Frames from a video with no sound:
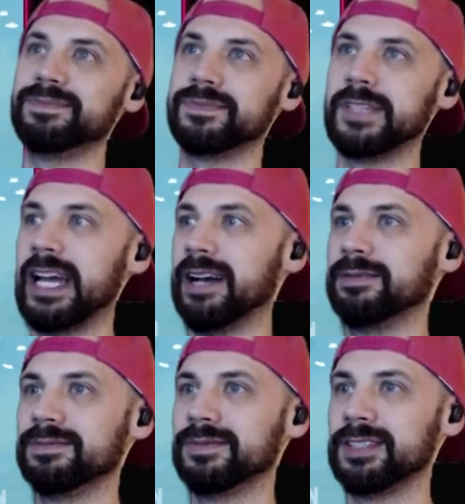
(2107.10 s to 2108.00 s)
yeah,
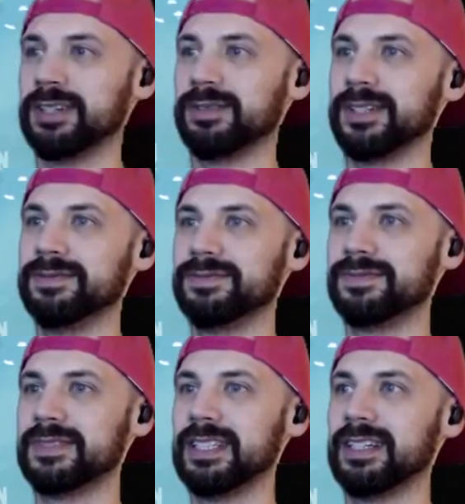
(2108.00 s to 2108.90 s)
it's over.
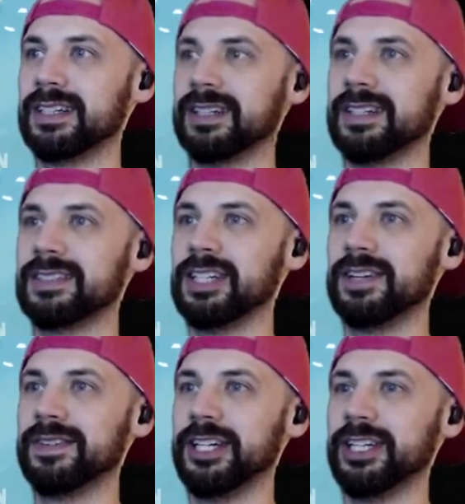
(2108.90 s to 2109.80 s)
It's
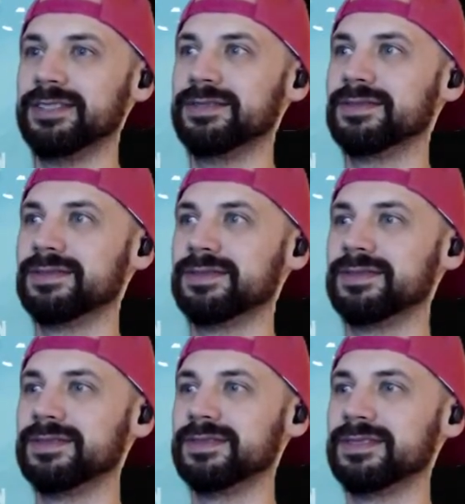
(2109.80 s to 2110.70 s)
over, dude.
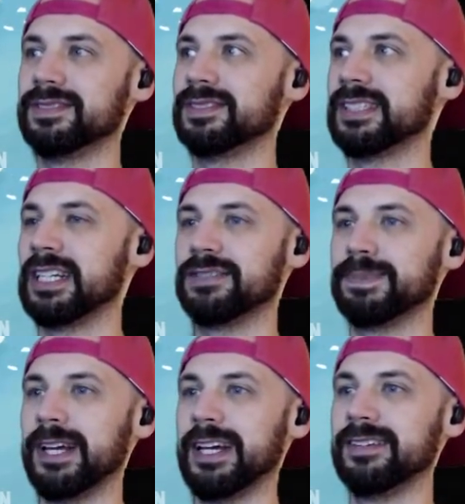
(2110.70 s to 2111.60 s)
Thanks for
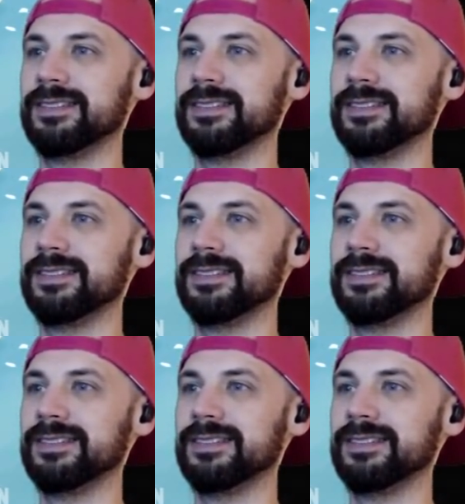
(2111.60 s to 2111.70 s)
playing.